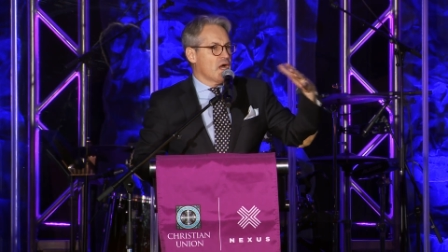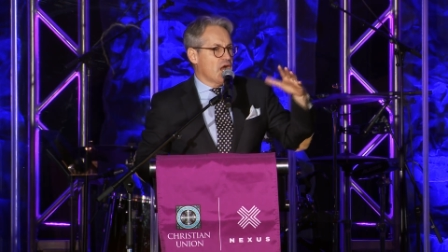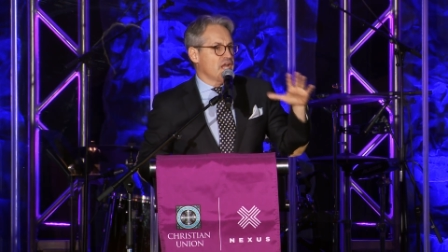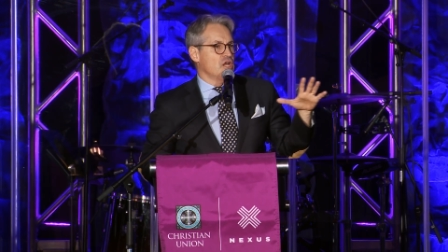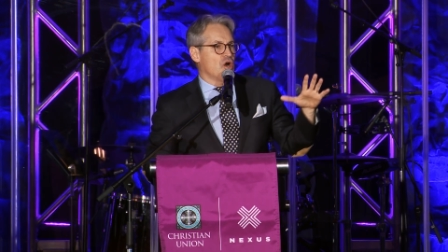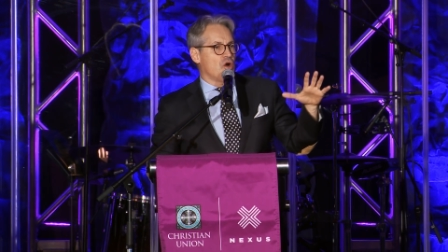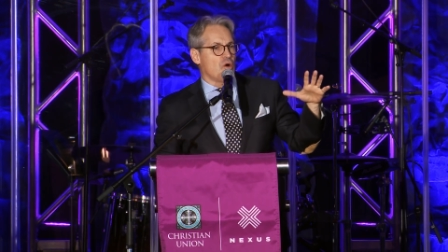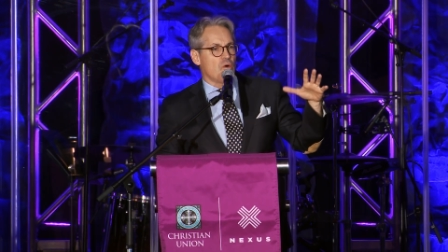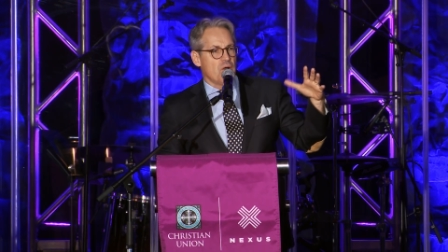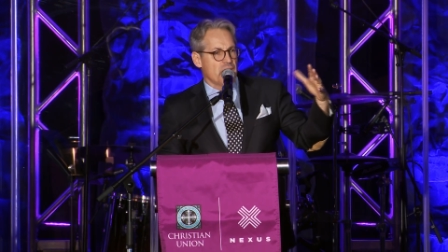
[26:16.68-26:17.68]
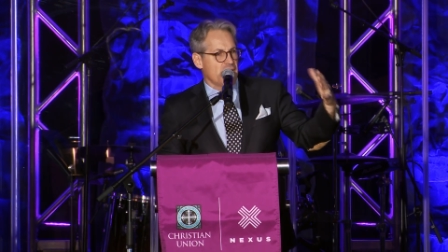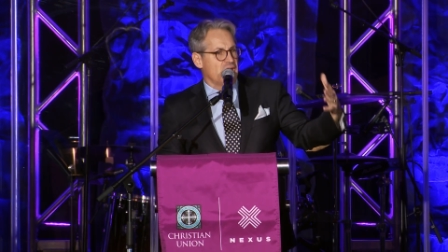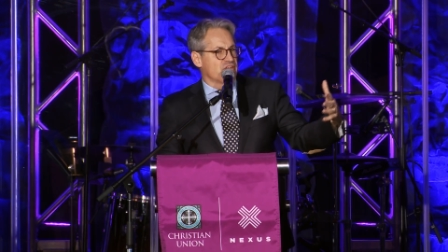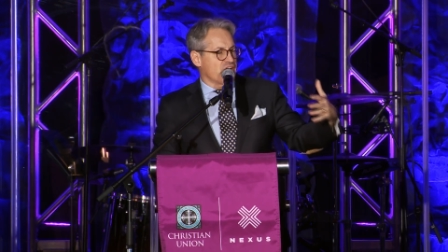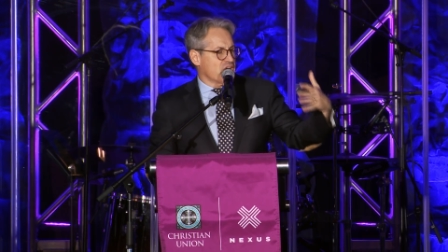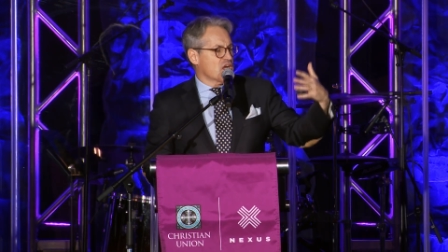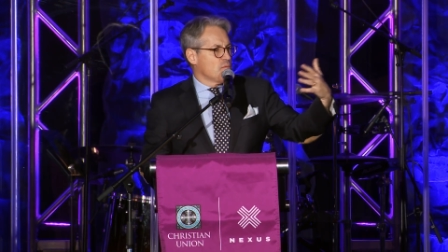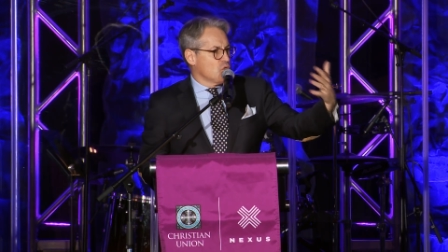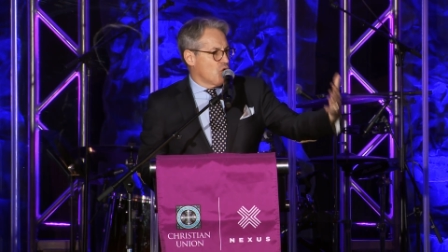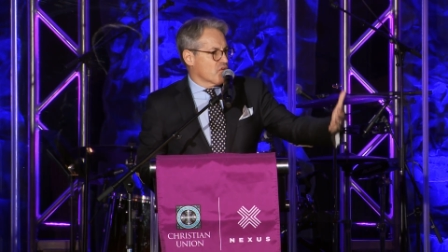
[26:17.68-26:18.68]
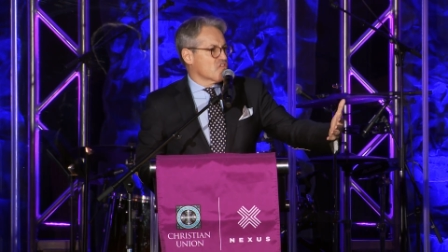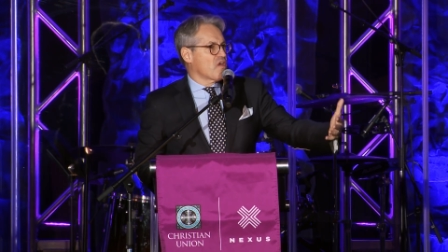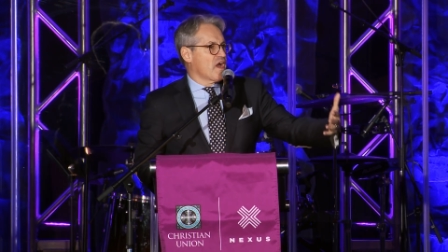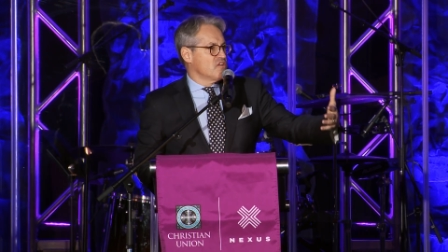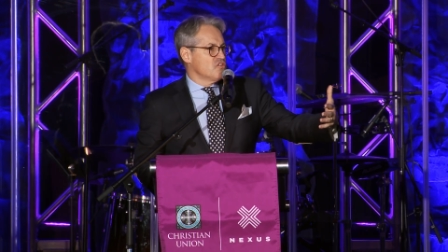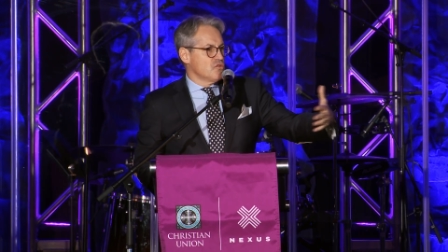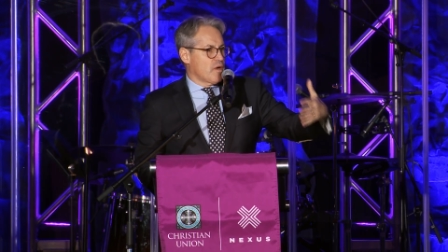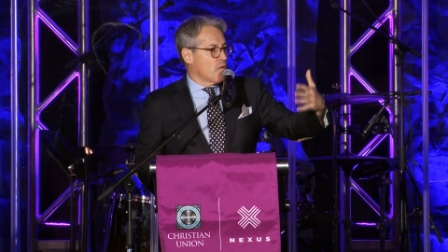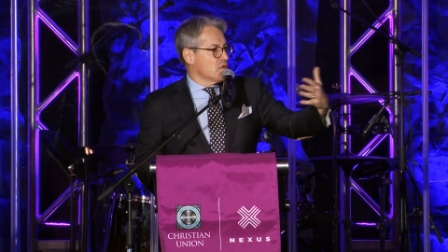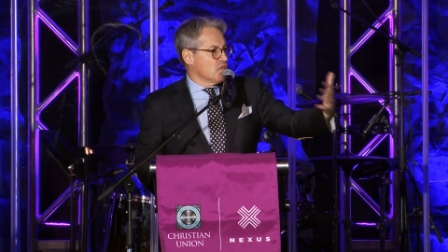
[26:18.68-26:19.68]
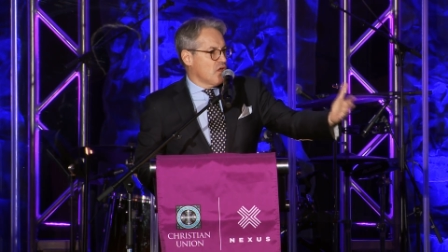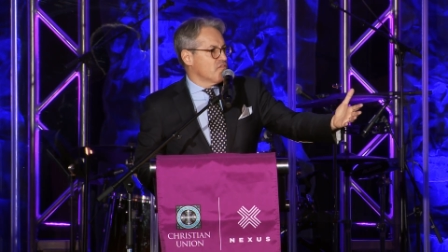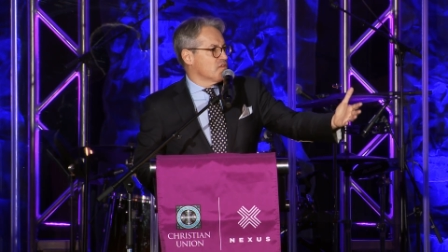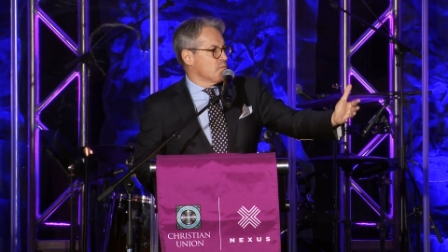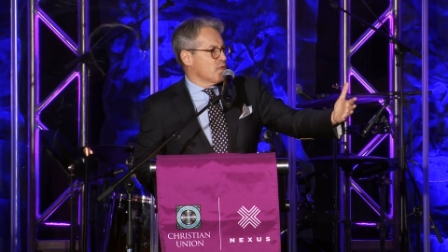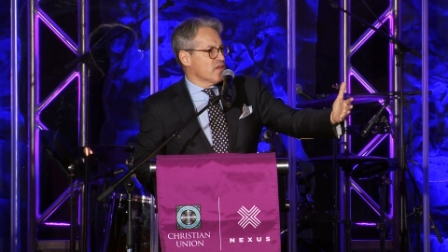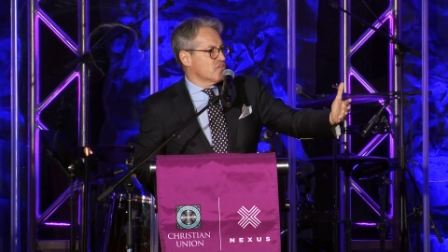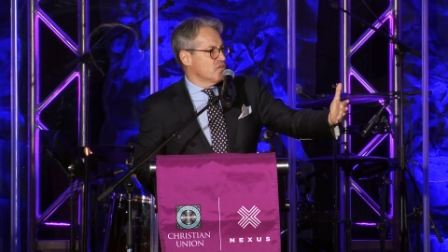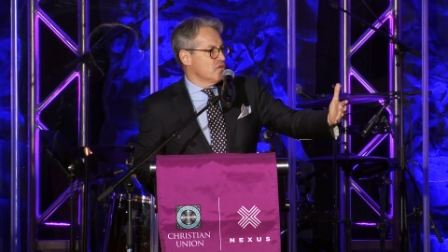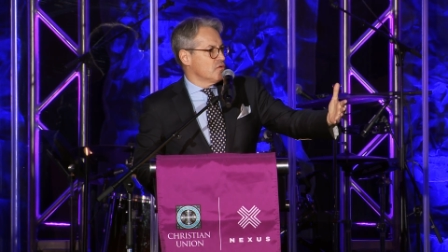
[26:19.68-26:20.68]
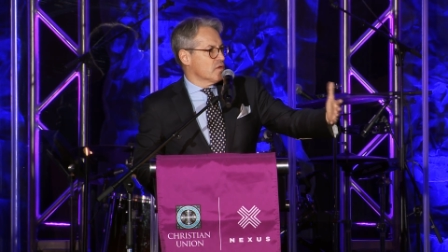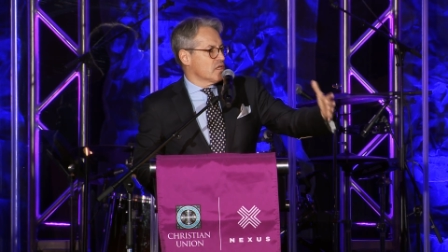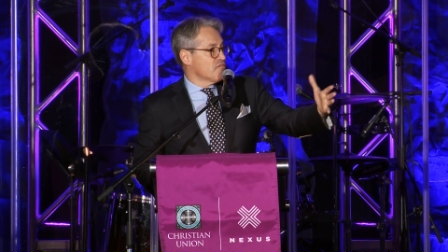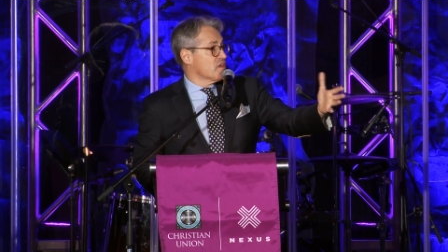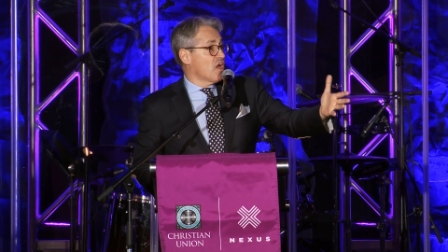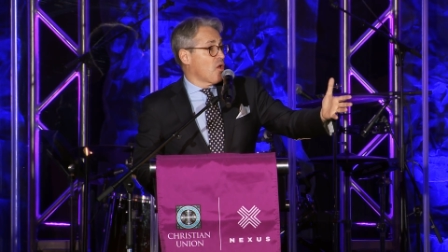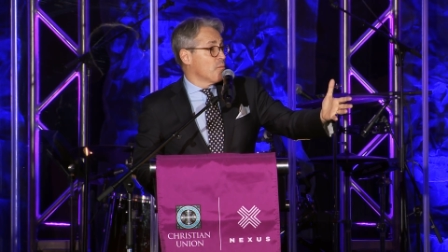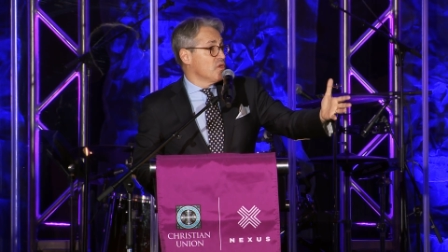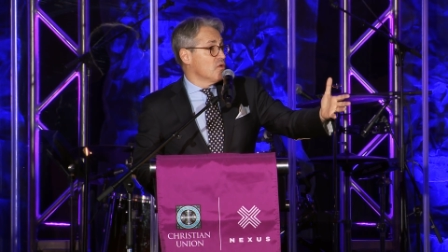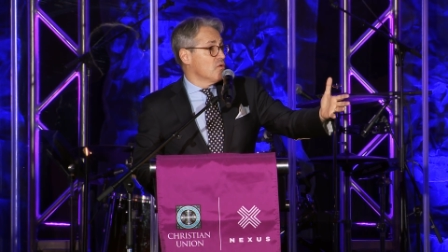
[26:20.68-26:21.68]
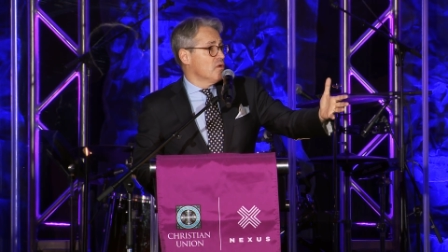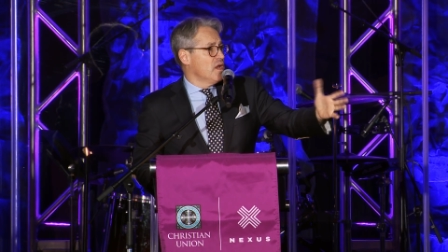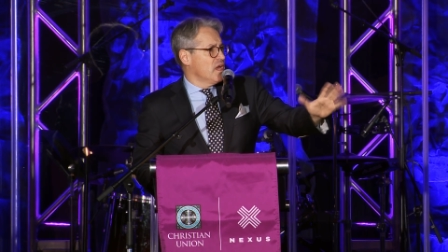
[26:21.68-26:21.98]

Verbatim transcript: I know, and if I can come alongside you, I would love to bless you, I'd love to help you,